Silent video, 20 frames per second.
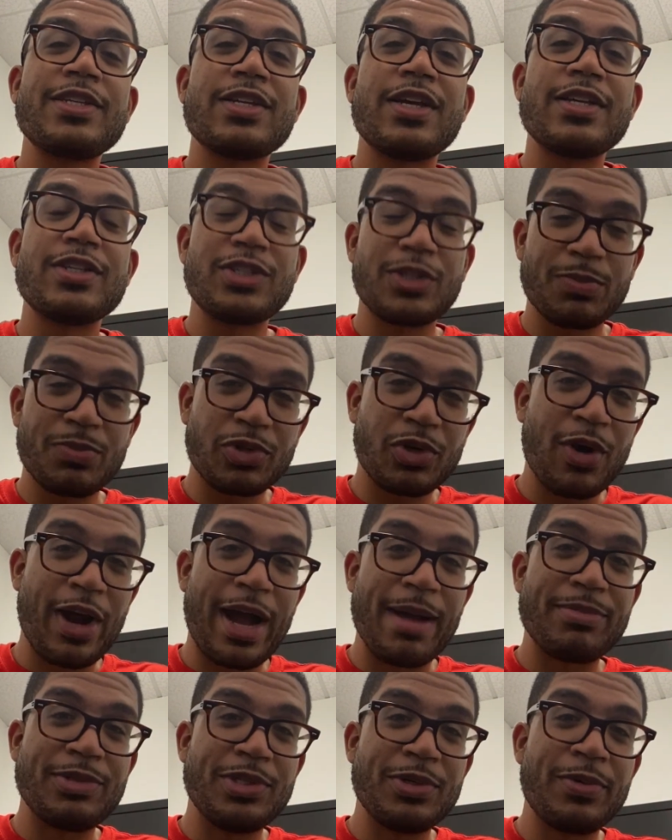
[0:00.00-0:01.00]

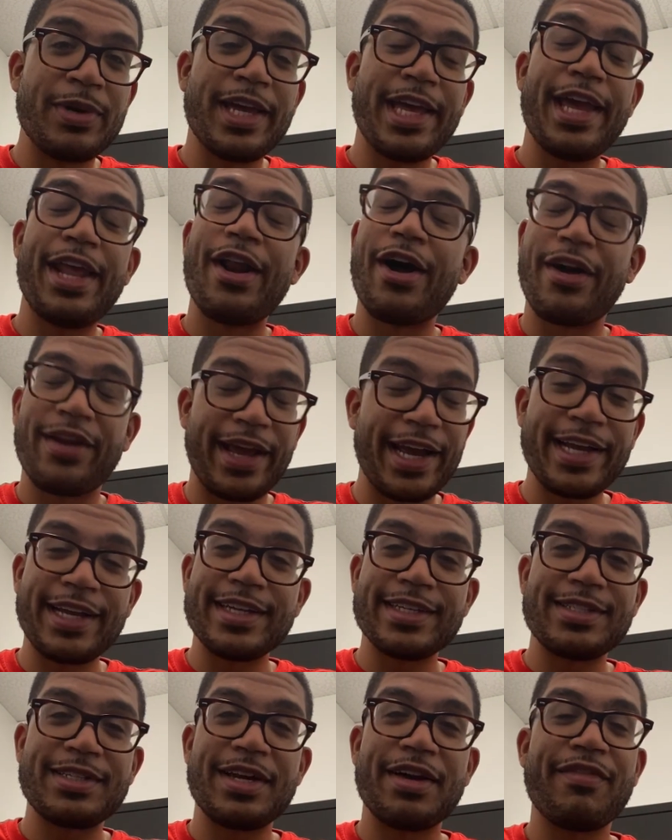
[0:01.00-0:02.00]
subscribe to it, and all that
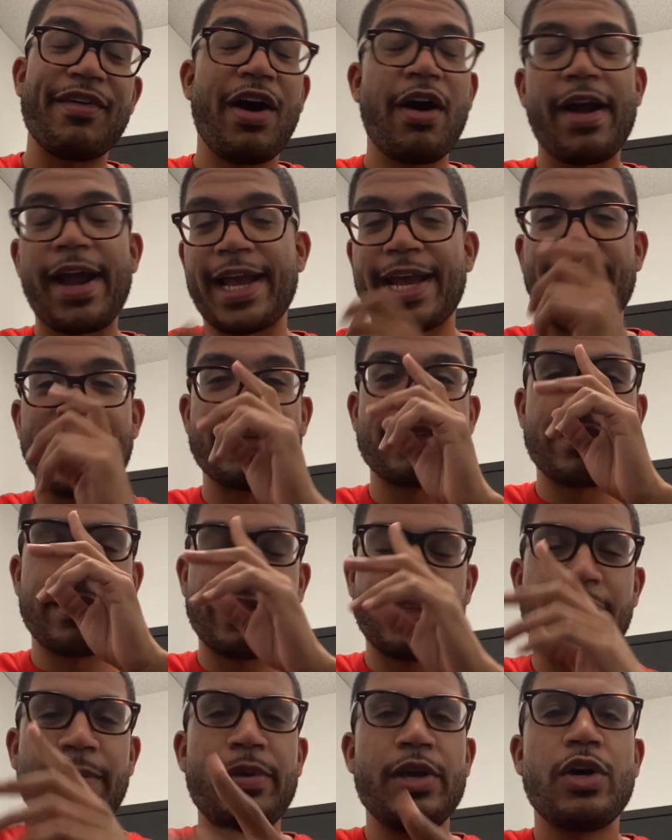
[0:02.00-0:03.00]
good stuff. All right, guys,
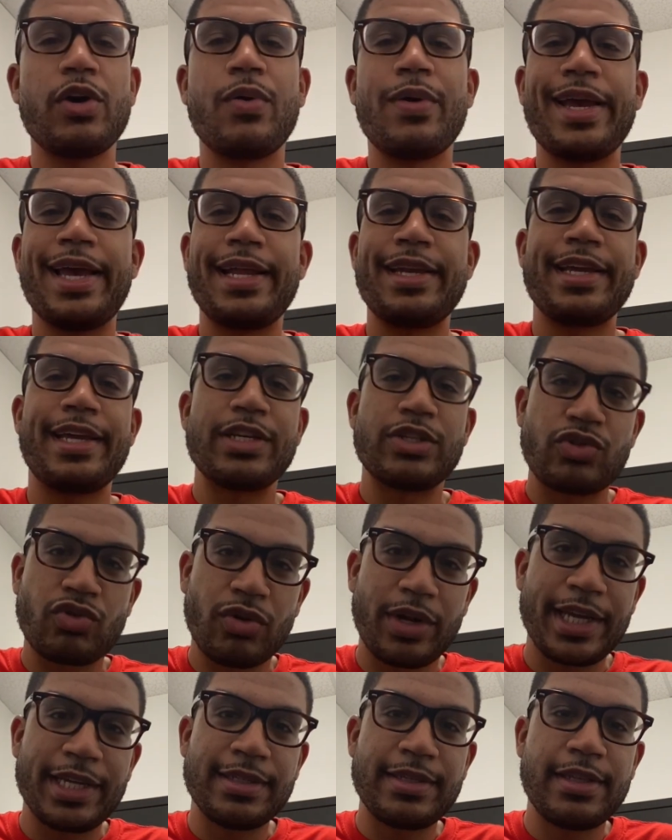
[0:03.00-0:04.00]
let me go ahead and get
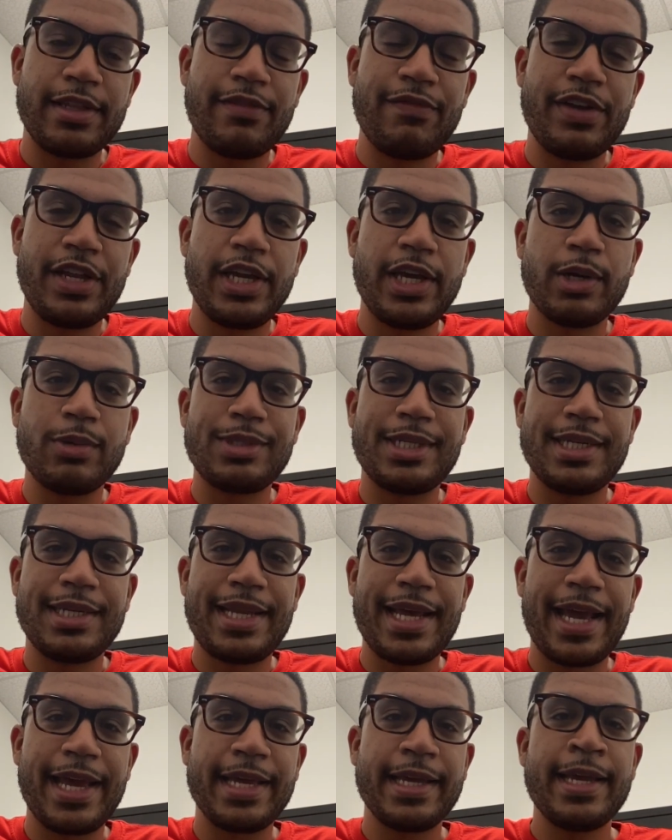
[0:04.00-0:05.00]
straight into the video
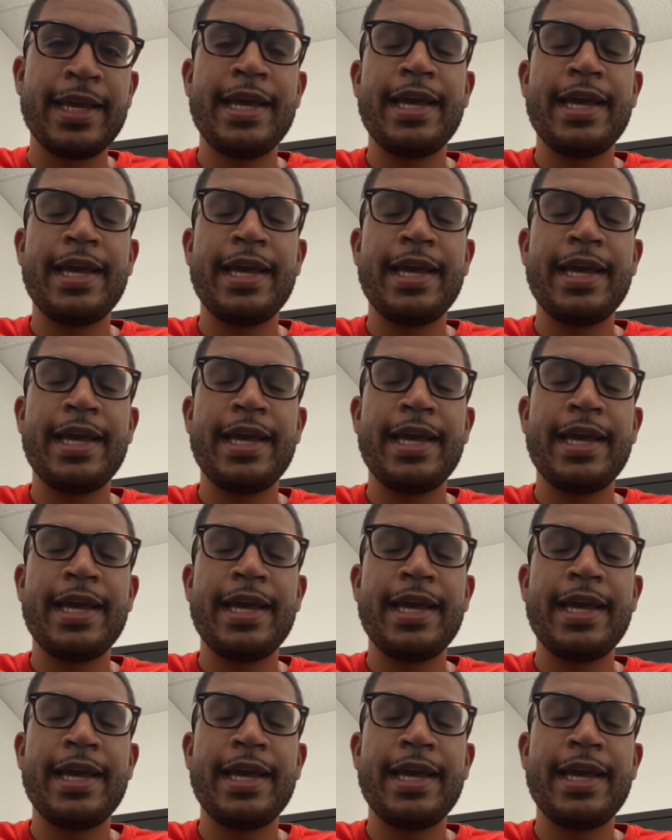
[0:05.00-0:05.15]
today.